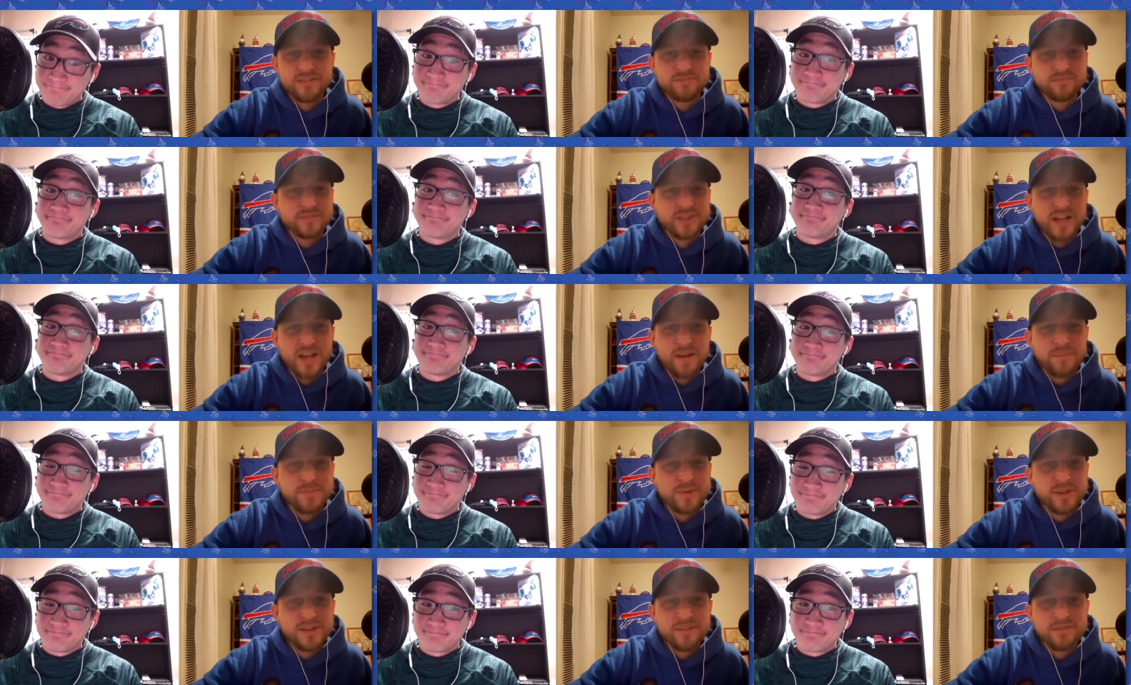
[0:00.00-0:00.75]

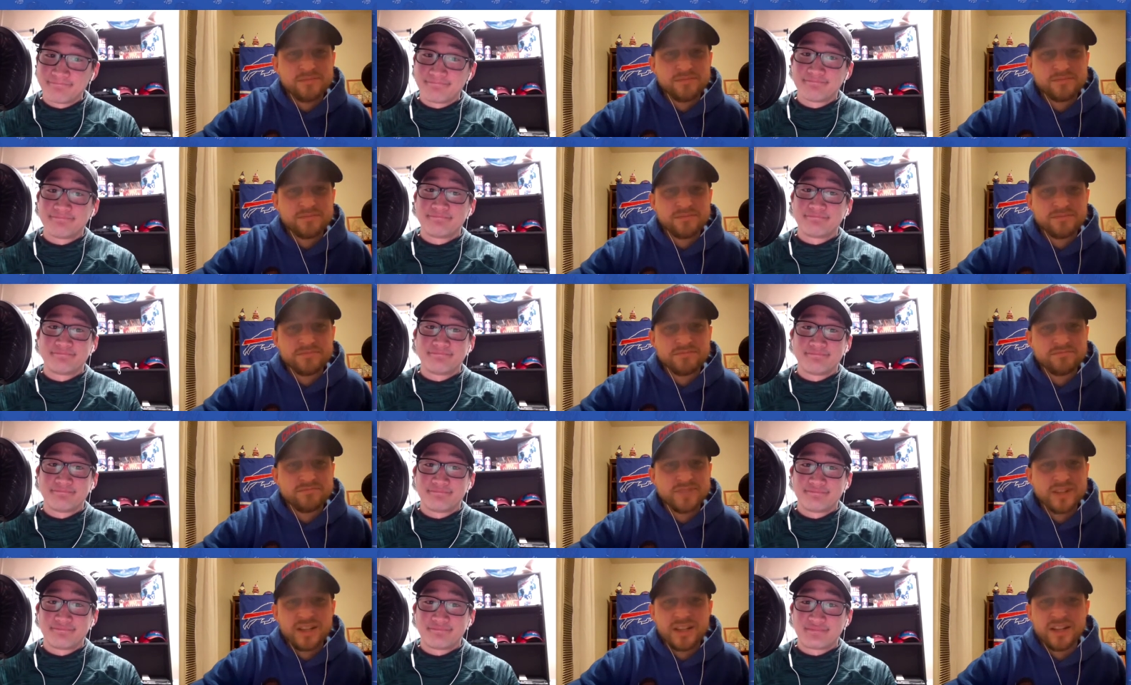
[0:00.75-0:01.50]
Speaker 1: cap hit.
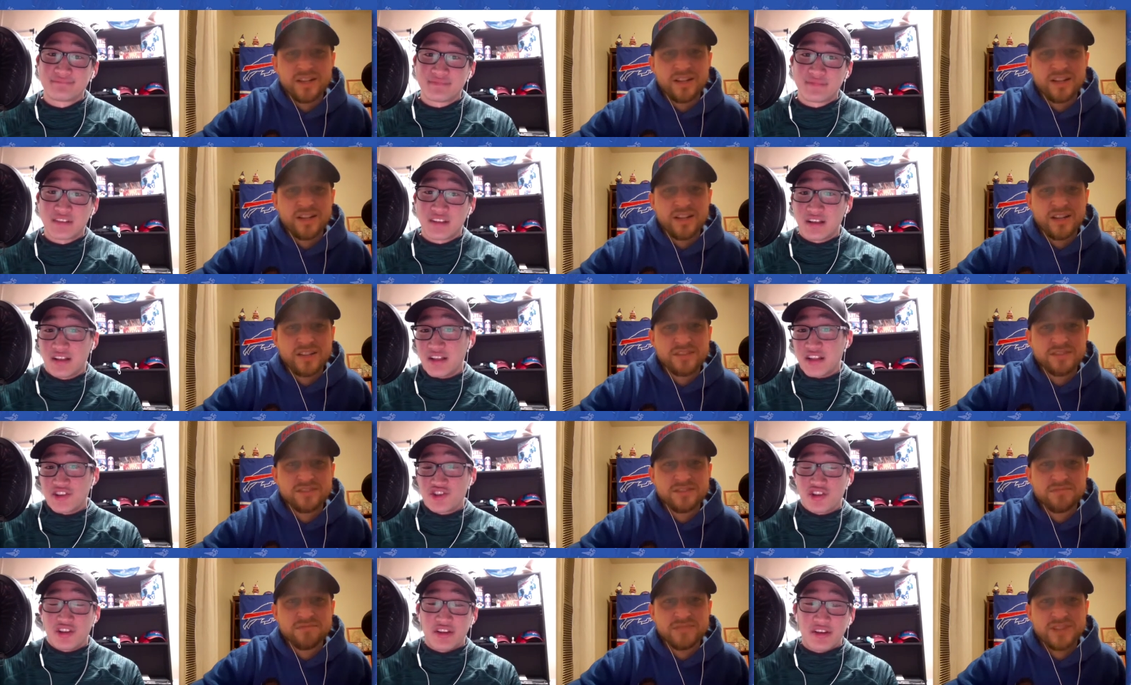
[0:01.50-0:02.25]
And
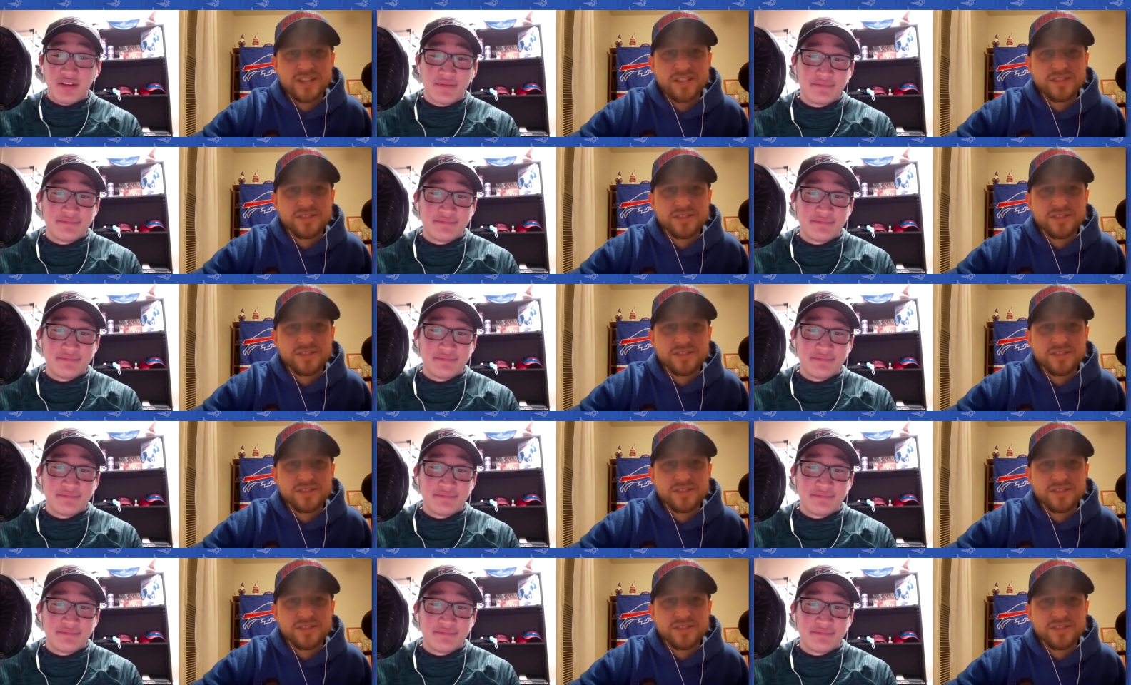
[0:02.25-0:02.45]
allegedly.